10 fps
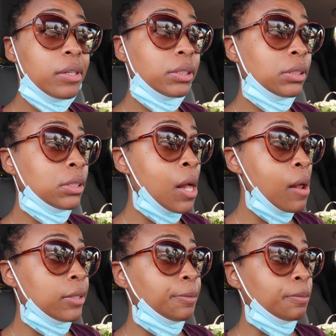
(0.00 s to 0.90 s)
had on
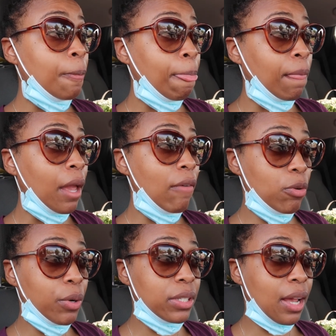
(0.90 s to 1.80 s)
masks.
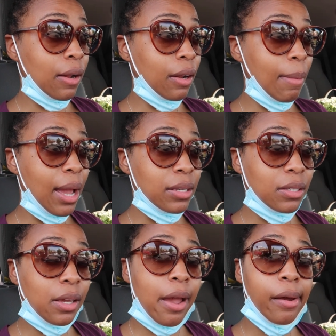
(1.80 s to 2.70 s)
Everyone's got on a mask,
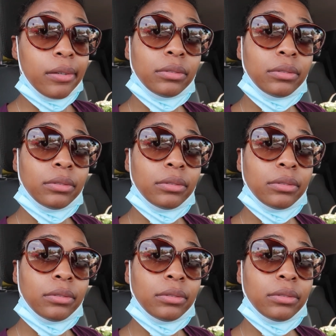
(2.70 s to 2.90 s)
yeah.